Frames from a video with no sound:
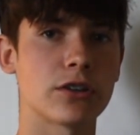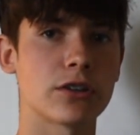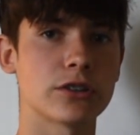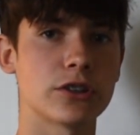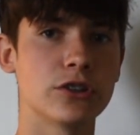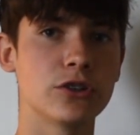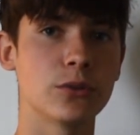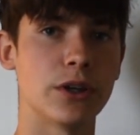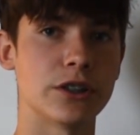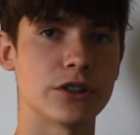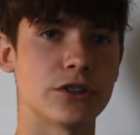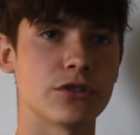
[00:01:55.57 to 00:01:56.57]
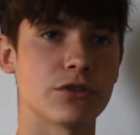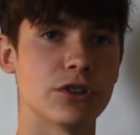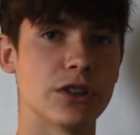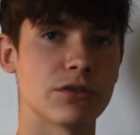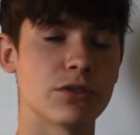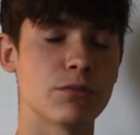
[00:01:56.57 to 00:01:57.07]
situations for
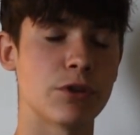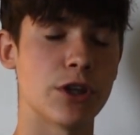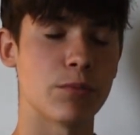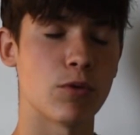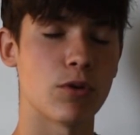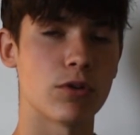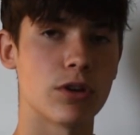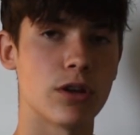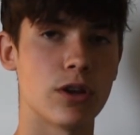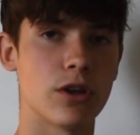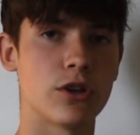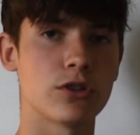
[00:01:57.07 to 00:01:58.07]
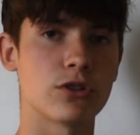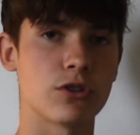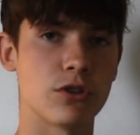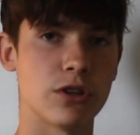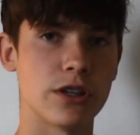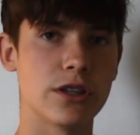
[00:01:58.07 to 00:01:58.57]
different people, so
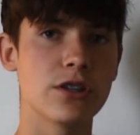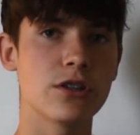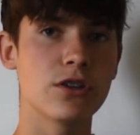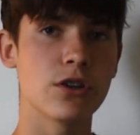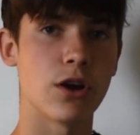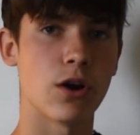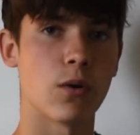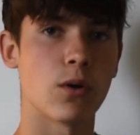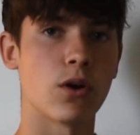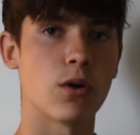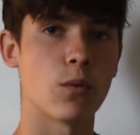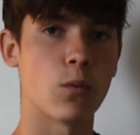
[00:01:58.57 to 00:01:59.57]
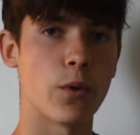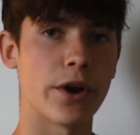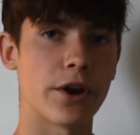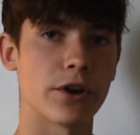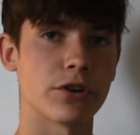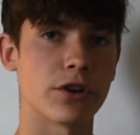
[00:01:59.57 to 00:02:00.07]
you need to know
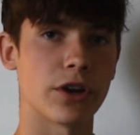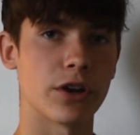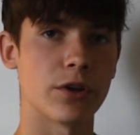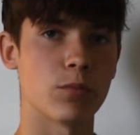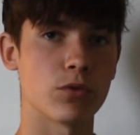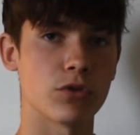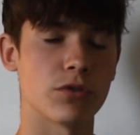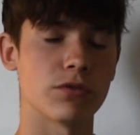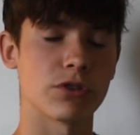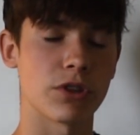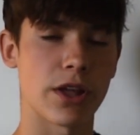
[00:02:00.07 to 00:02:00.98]
where you're going to improve your